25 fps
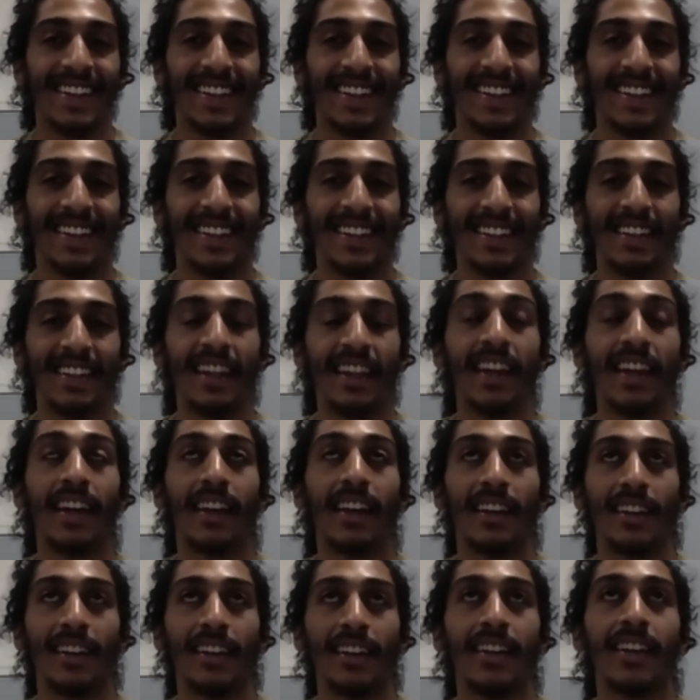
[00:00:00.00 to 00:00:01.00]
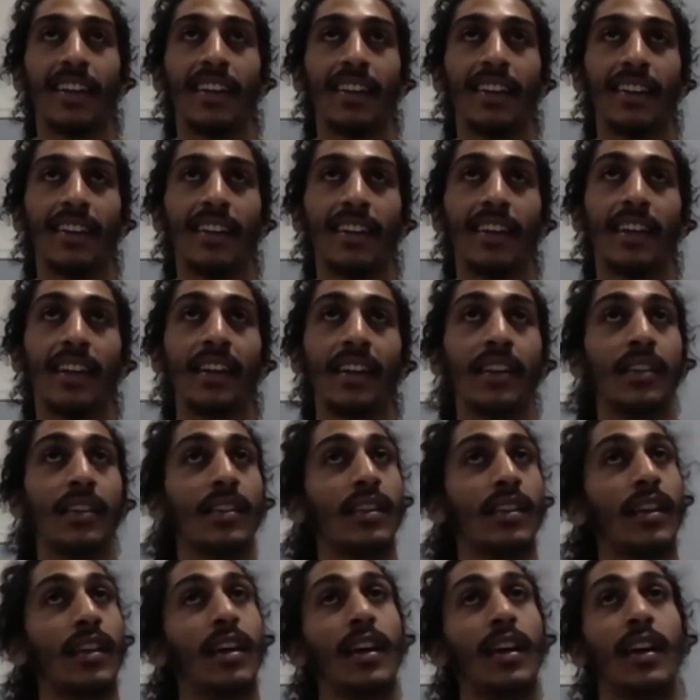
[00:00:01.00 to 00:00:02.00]
Yeah, they're they're
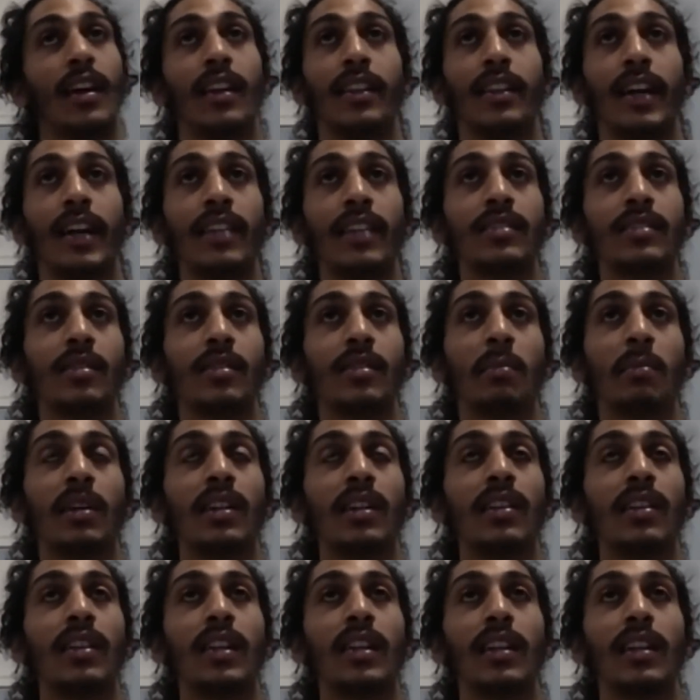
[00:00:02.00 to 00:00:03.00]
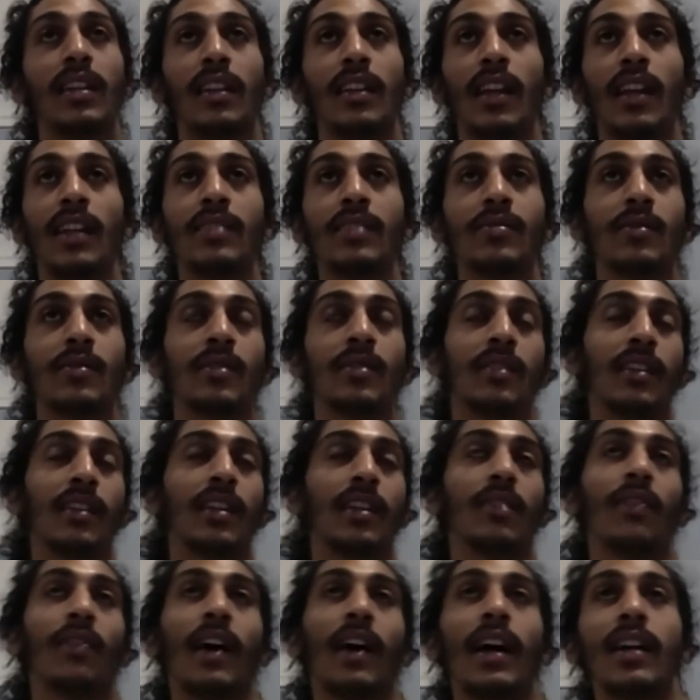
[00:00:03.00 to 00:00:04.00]
that's the money league. That's what
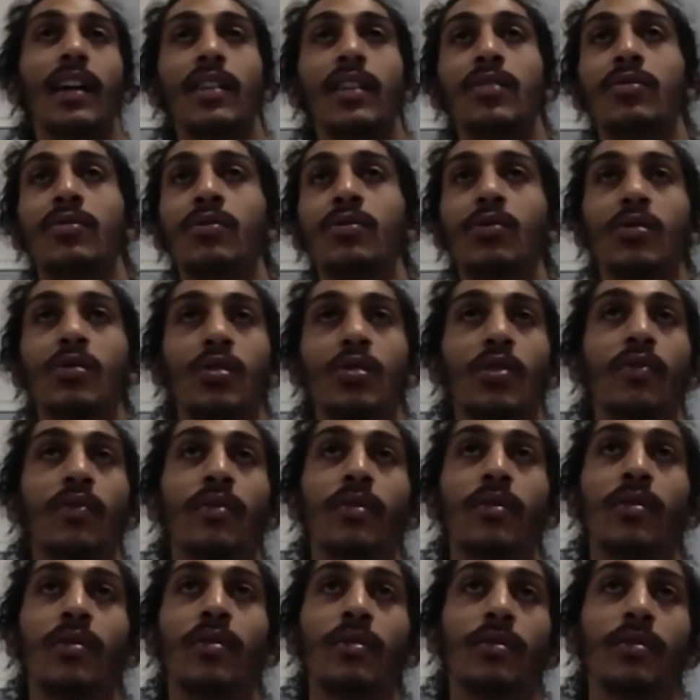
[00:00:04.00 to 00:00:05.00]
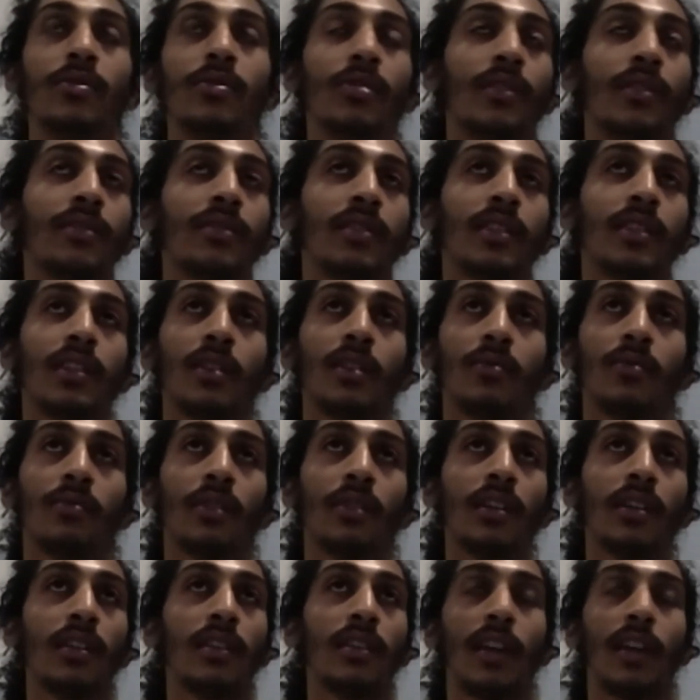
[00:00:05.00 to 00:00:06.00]
if I could choose over UFC and
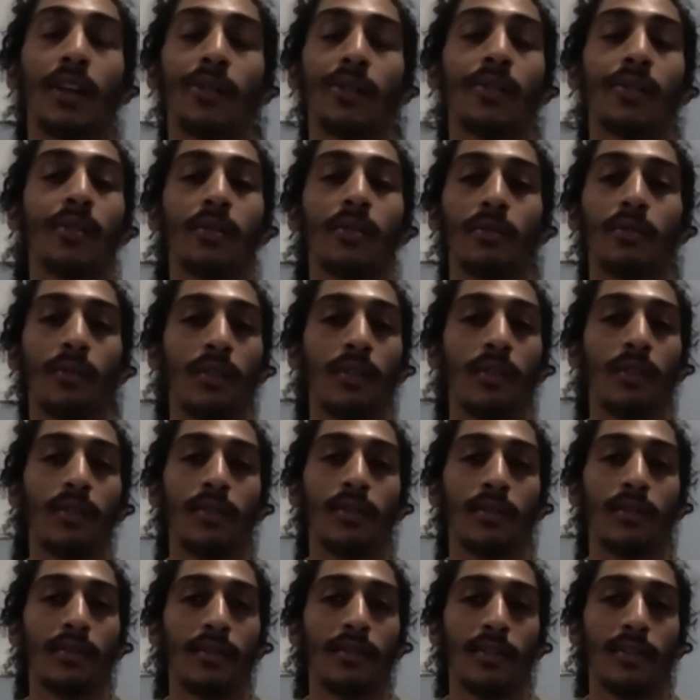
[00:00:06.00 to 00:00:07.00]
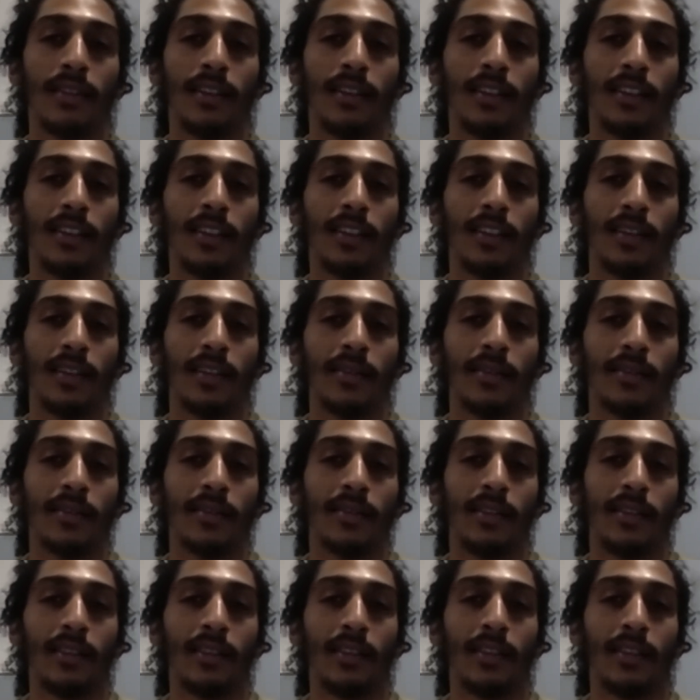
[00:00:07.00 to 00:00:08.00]
one, I'll go to one. Oh
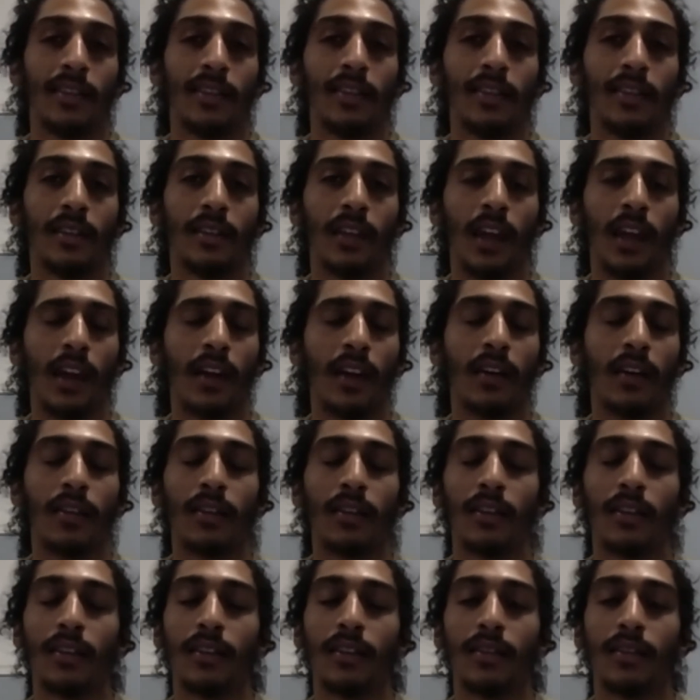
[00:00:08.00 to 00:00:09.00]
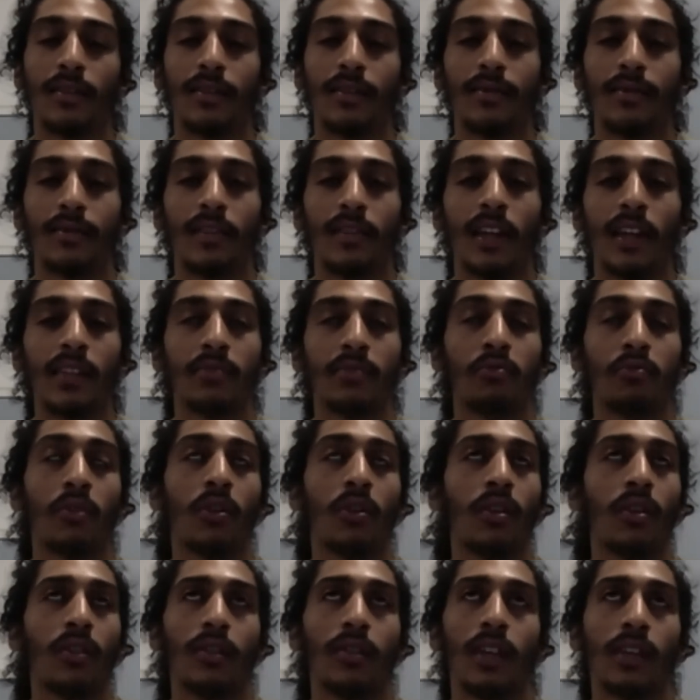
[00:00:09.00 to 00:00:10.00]
really? Hell yeah. That's where
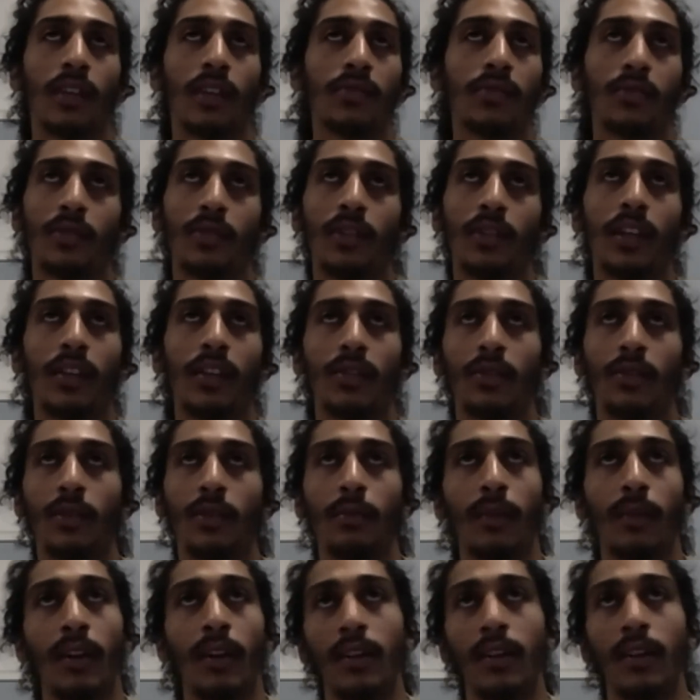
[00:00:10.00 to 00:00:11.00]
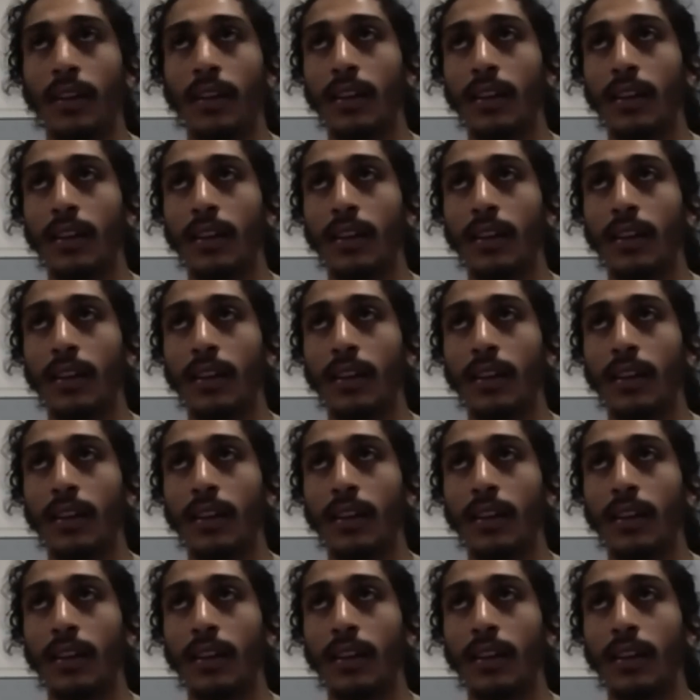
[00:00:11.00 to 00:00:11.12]
all that's where you're getting all the money.